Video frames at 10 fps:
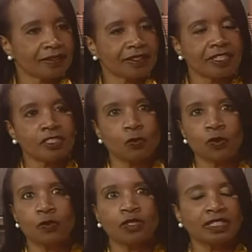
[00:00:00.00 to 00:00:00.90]
The kids were
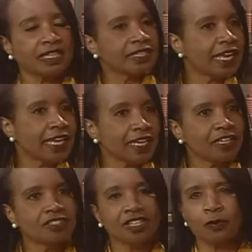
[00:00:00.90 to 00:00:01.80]
really
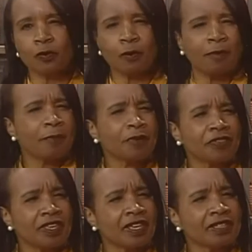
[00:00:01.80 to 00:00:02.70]
engaged, they would remember
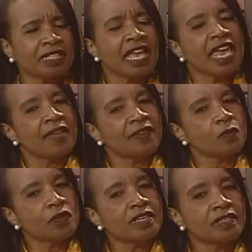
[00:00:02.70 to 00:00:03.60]
things, and
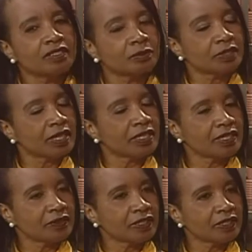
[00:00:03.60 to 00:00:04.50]
then reading some
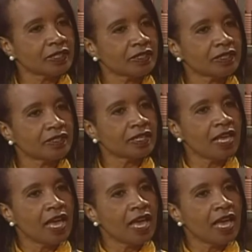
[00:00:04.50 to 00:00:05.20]
scientific studies,